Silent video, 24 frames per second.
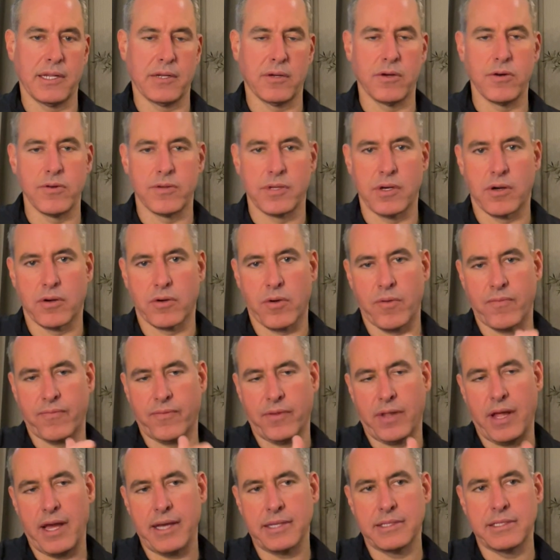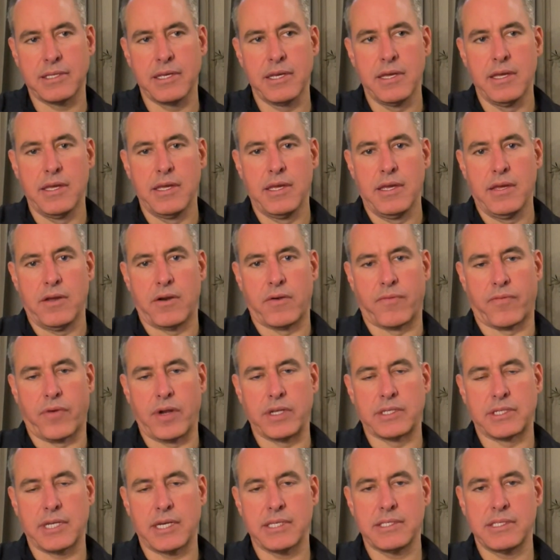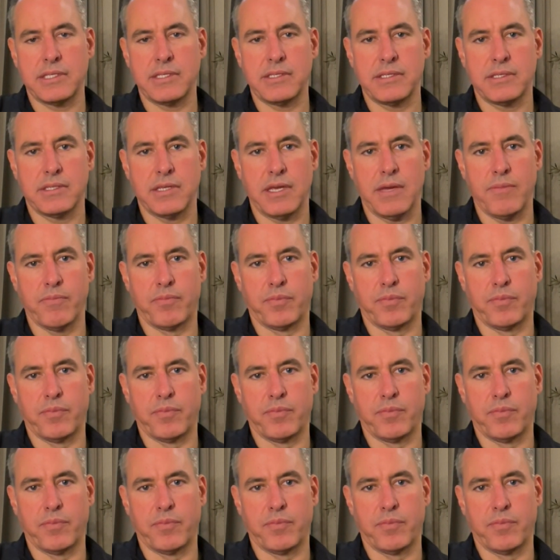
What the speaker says: Hotel Group flags or franchises.